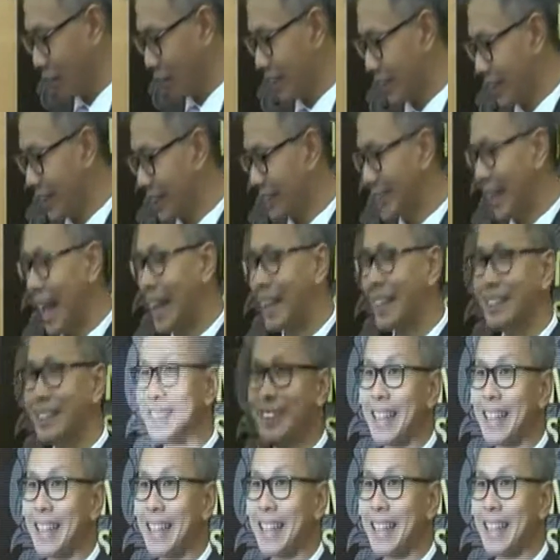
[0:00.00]
it is
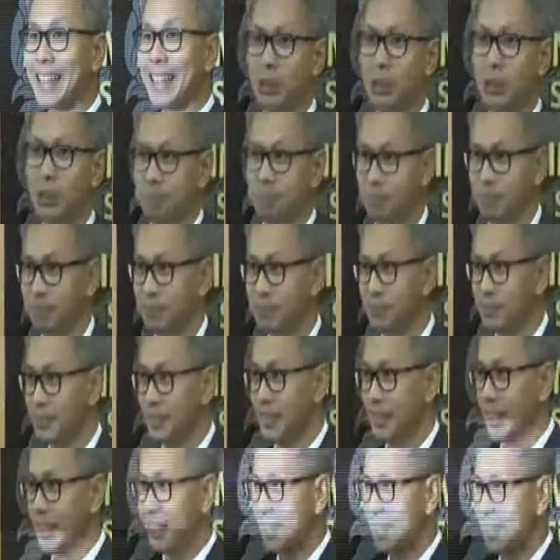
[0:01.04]
understandable
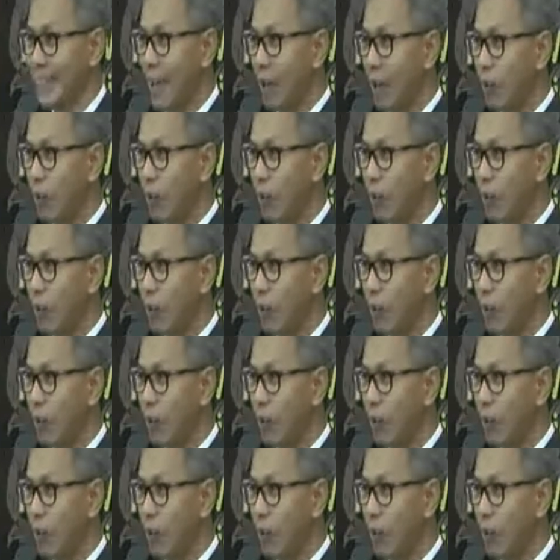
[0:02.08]
that